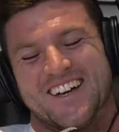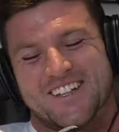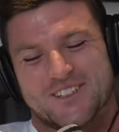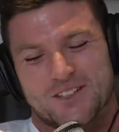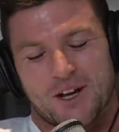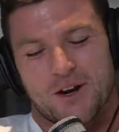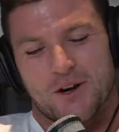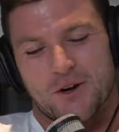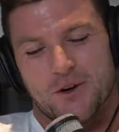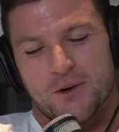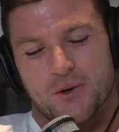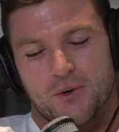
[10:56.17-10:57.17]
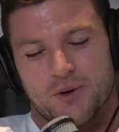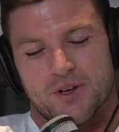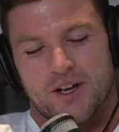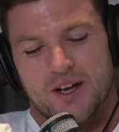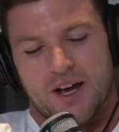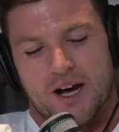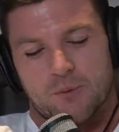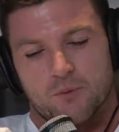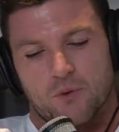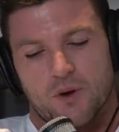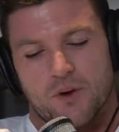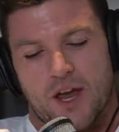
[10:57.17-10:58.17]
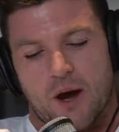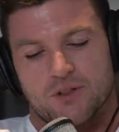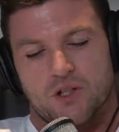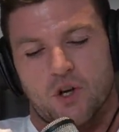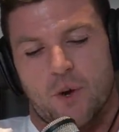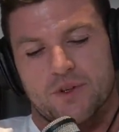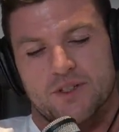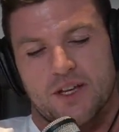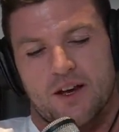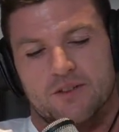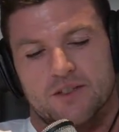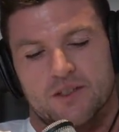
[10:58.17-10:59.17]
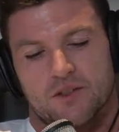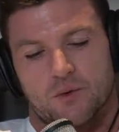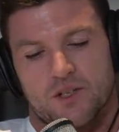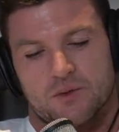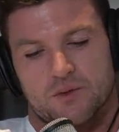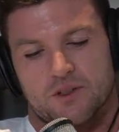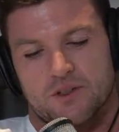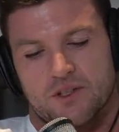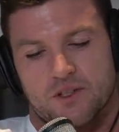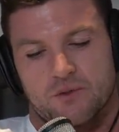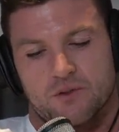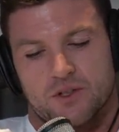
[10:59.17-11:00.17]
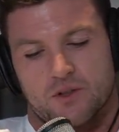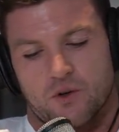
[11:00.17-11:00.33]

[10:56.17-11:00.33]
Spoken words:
So how was your time at Souths in the 20s? Would you